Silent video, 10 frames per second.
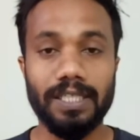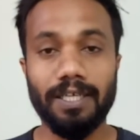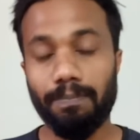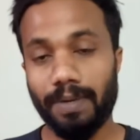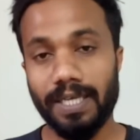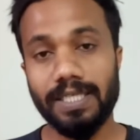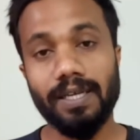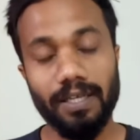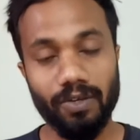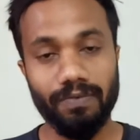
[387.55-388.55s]
Till then, bye.
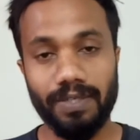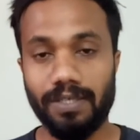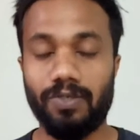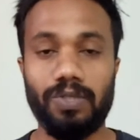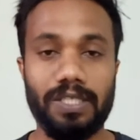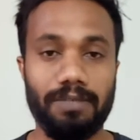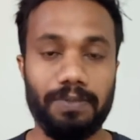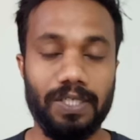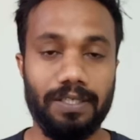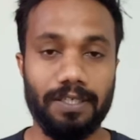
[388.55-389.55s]
Signing off here, Sujit from
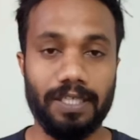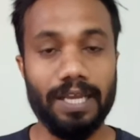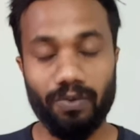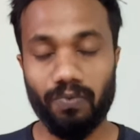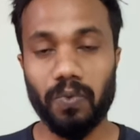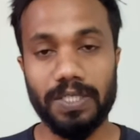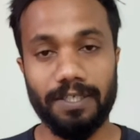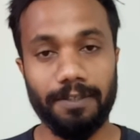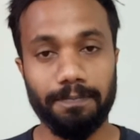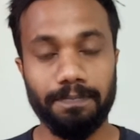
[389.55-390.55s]
Srita. Thank you for
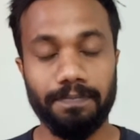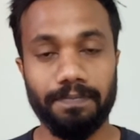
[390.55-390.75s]
watching.